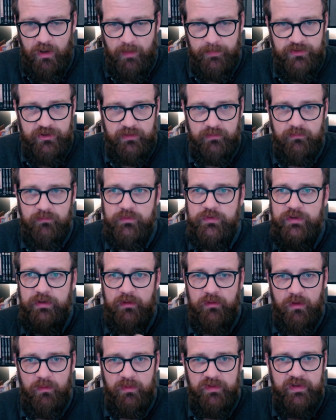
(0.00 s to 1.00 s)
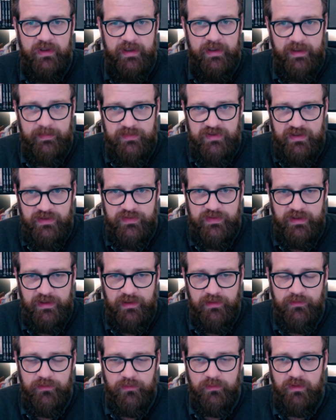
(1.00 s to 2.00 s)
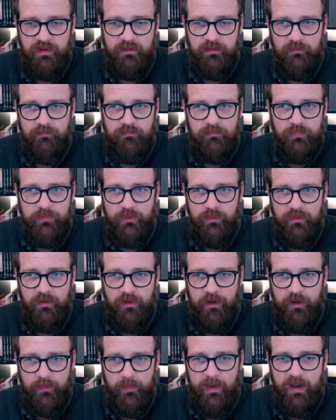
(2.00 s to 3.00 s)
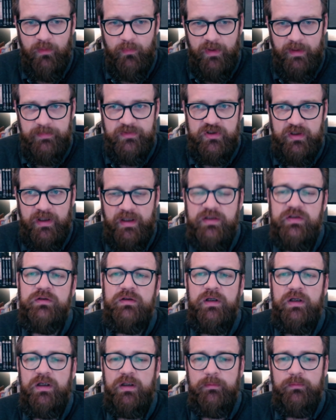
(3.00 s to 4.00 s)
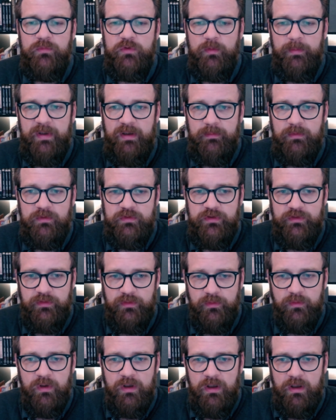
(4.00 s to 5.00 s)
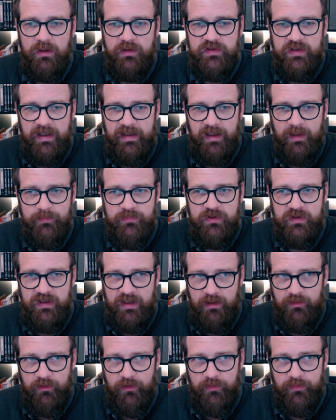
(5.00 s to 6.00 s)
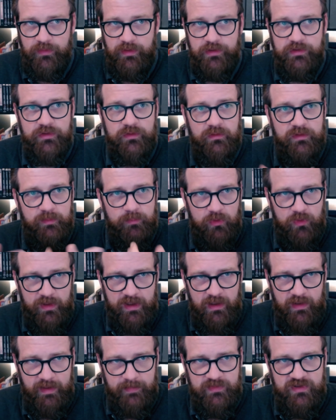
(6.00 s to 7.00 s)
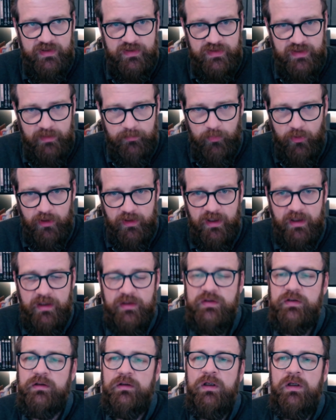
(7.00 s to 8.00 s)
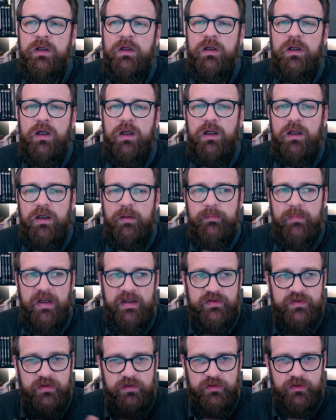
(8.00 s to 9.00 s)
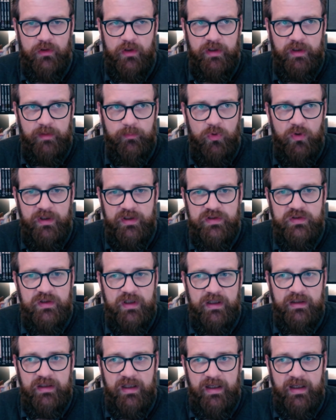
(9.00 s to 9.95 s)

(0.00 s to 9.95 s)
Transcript: option. So along with our MCC, you can you can go to our website. Um, you'll be able to sign up to download it. You'll deploy our MCC product um, as the starting point, and